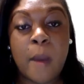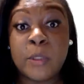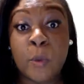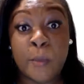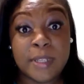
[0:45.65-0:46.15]

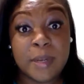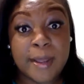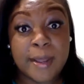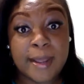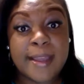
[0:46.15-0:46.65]
going to the
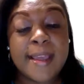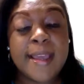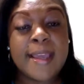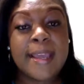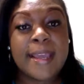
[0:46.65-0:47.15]
bank,
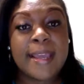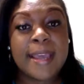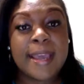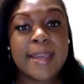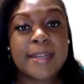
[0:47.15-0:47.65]

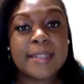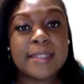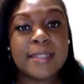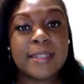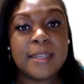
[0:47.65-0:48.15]

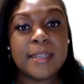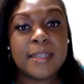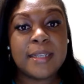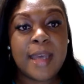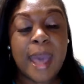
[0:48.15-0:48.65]
and
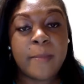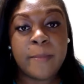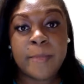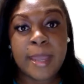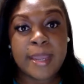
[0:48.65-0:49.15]
I
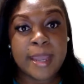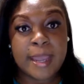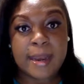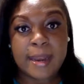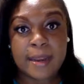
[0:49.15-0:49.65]
bank
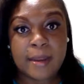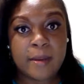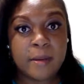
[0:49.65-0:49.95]
at a